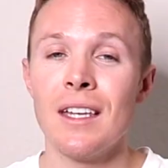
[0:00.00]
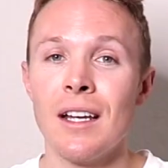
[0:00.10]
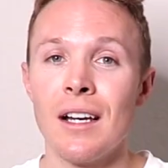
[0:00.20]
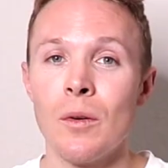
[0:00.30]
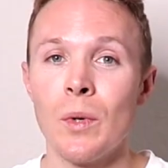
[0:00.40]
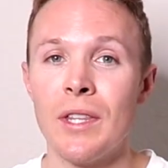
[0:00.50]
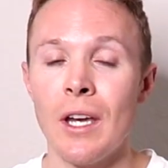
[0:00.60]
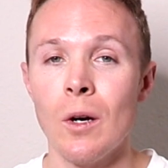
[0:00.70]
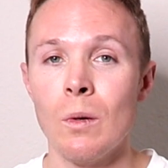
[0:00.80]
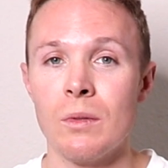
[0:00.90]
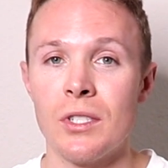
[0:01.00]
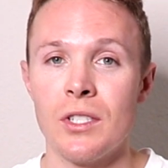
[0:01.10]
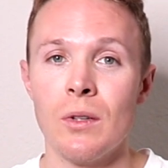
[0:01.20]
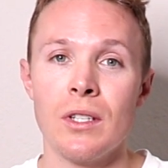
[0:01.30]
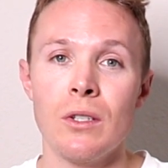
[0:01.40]
then with the
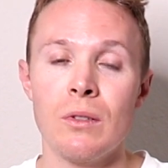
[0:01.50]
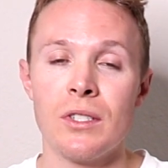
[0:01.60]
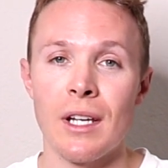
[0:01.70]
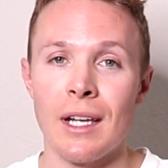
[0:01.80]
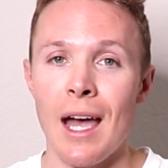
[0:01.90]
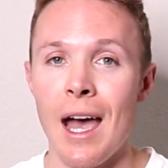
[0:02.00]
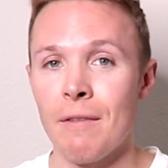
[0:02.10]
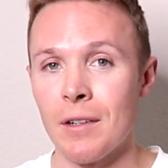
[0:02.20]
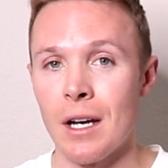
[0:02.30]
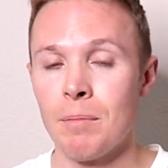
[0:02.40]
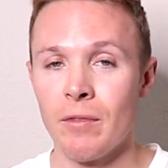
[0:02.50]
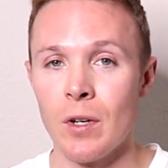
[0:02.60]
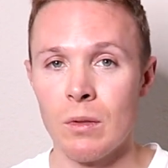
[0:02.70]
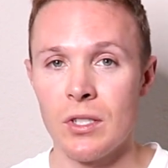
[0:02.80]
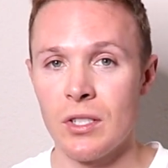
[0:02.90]
oats, you can use like half a cup of
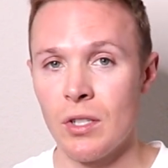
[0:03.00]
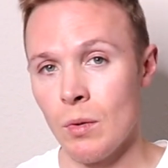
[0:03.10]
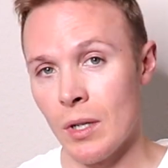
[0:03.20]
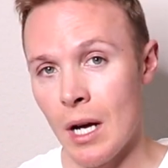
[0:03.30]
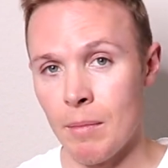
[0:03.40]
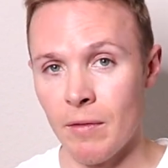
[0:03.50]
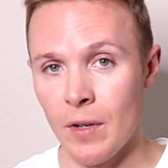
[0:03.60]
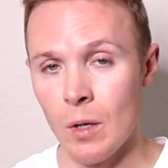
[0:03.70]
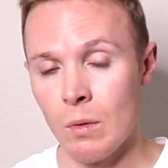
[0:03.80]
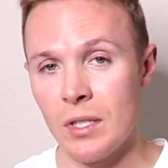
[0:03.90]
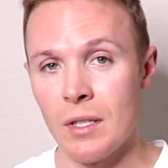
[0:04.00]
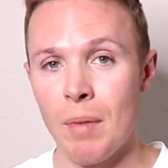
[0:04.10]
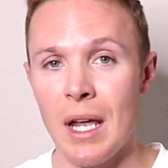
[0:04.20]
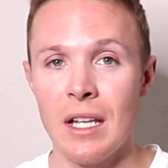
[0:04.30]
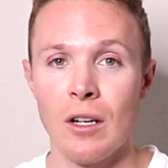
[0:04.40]
oats to a cup of oats
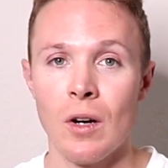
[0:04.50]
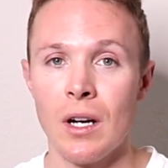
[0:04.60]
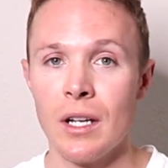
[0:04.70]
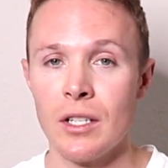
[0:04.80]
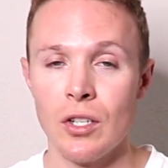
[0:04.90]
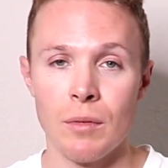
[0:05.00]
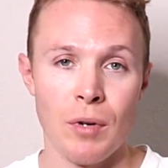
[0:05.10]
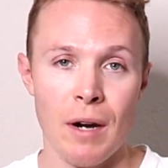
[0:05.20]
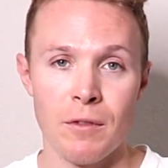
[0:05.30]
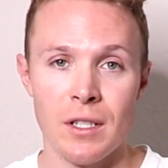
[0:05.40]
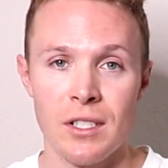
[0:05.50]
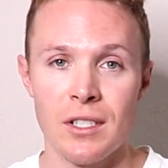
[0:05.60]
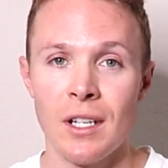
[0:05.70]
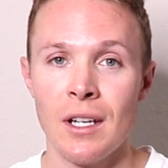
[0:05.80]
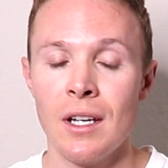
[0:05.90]
depending on your
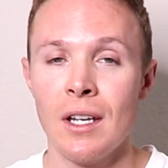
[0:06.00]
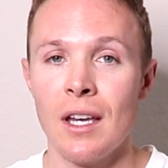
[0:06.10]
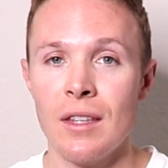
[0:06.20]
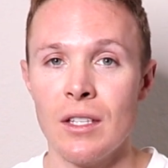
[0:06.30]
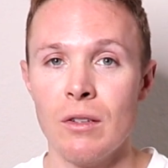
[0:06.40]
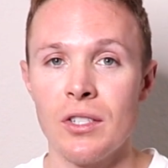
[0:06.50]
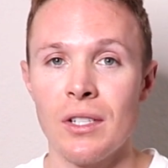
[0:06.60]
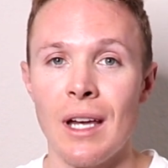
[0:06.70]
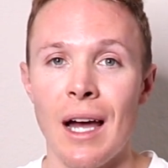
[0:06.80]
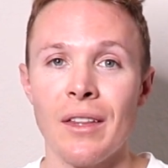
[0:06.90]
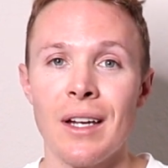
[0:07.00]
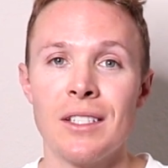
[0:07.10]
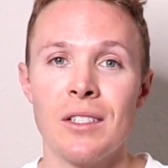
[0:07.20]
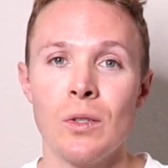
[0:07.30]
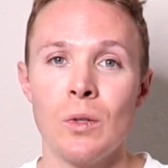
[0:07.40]
preference. And then usually I
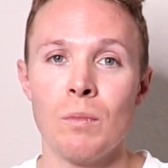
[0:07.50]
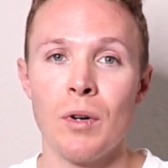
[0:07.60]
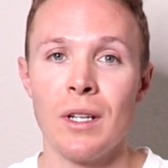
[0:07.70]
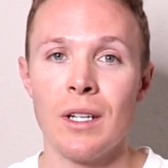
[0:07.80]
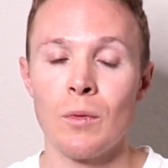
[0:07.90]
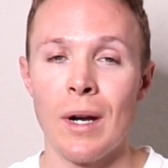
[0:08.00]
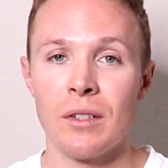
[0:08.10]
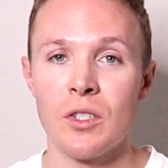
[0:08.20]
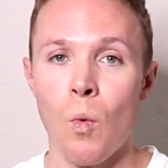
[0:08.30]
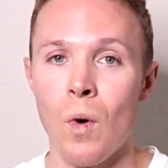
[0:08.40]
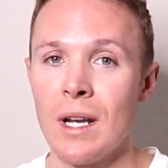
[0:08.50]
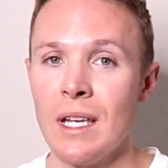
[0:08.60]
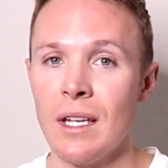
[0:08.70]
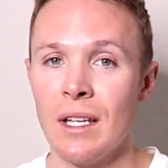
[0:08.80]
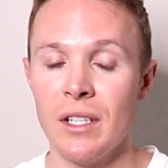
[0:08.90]
like to put in around
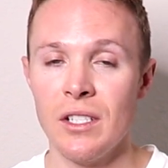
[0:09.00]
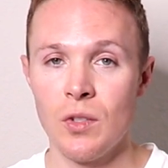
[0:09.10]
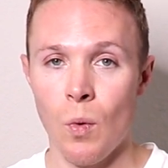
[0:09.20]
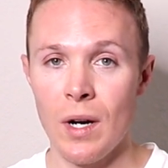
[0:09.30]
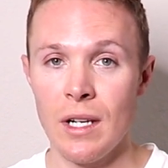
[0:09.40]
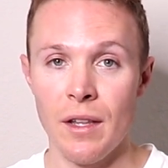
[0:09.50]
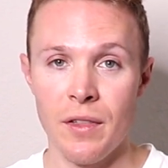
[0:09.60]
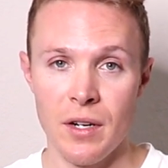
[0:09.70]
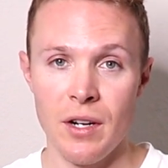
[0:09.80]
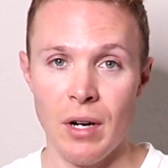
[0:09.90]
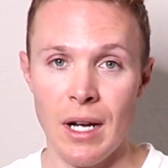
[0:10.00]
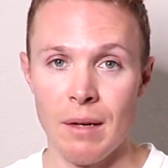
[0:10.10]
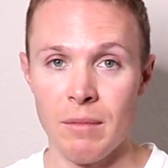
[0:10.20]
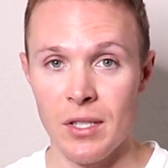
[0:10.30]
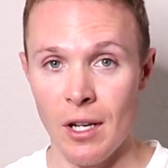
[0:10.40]
at least 20 to 30
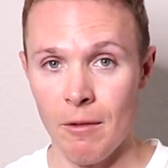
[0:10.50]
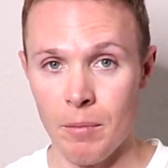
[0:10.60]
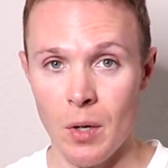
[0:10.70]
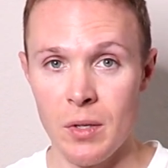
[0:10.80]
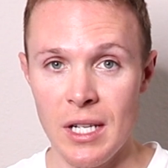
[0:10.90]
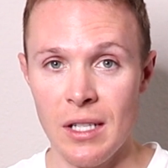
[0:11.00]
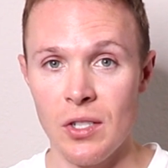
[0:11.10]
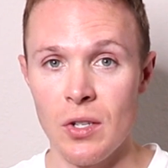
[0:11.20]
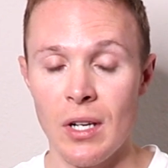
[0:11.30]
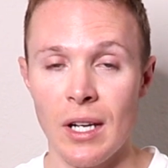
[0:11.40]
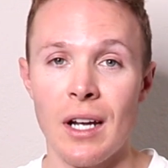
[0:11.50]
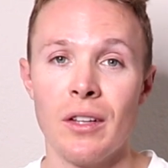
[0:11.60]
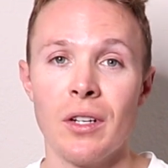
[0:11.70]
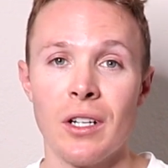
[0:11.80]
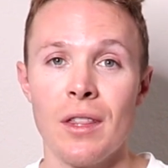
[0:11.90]
grams of protein, so you can kind
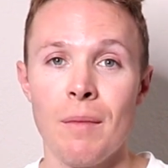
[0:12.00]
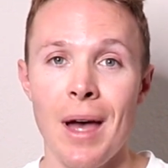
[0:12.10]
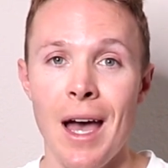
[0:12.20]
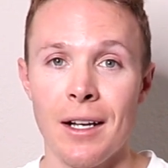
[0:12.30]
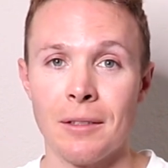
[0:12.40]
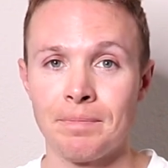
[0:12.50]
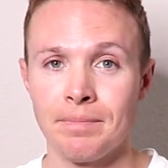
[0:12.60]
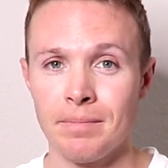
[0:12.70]
of look on the back,